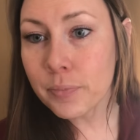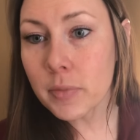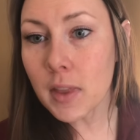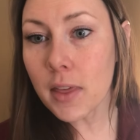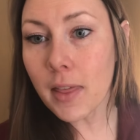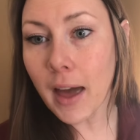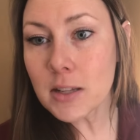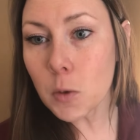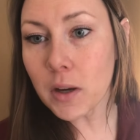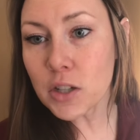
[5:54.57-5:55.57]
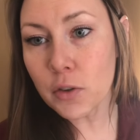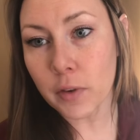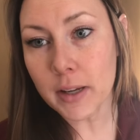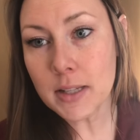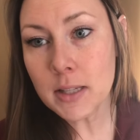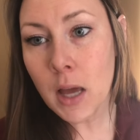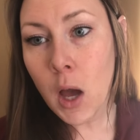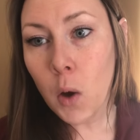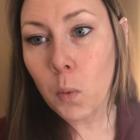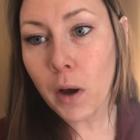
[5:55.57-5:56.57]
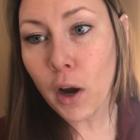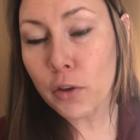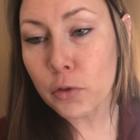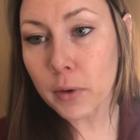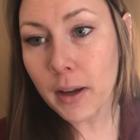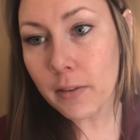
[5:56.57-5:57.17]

The last question reads, what are 3